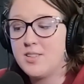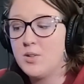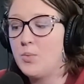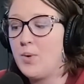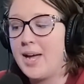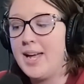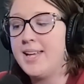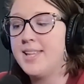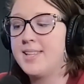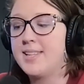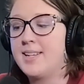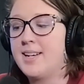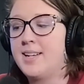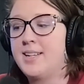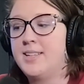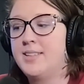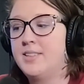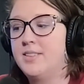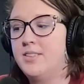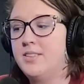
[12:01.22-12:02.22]
the way
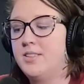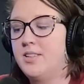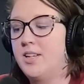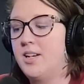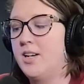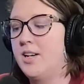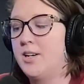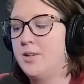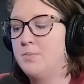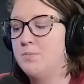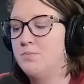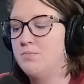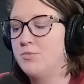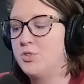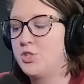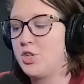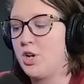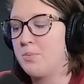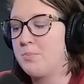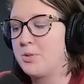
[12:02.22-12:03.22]
that
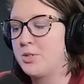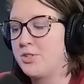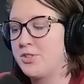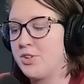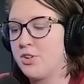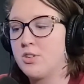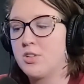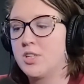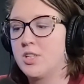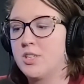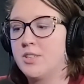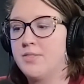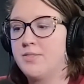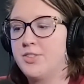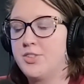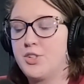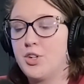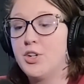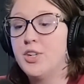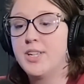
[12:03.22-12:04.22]
shoppers are
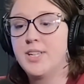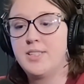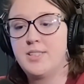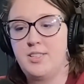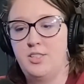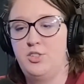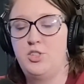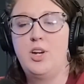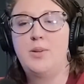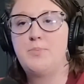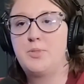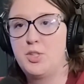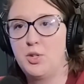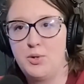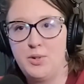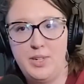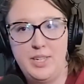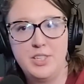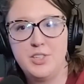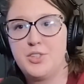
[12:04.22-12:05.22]
starting to shop.
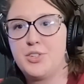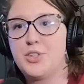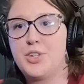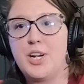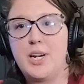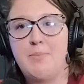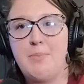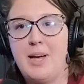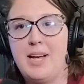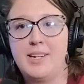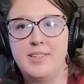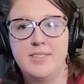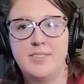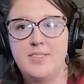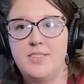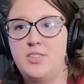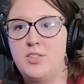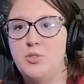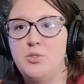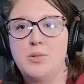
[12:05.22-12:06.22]
So
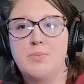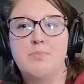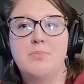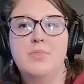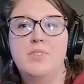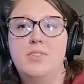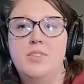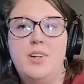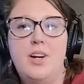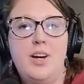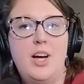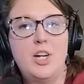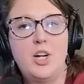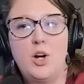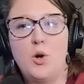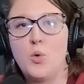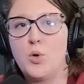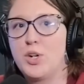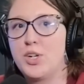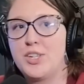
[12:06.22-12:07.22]
Instagram you can
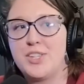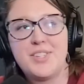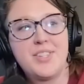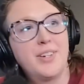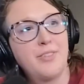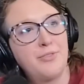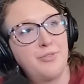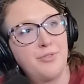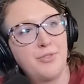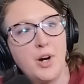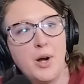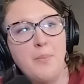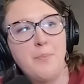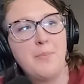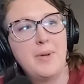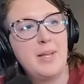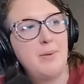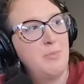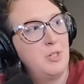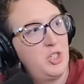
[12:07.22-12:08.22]
order stuff
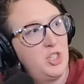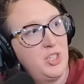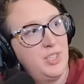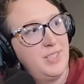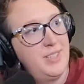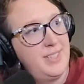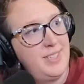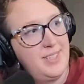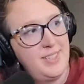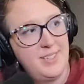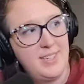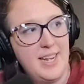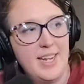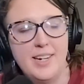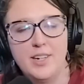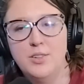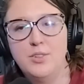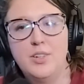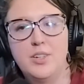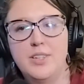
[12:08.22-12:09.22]
from images
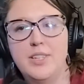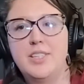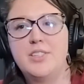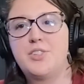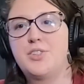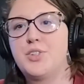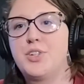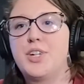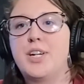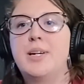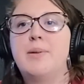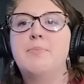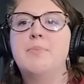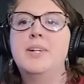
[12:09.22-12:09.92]
now on Instagram.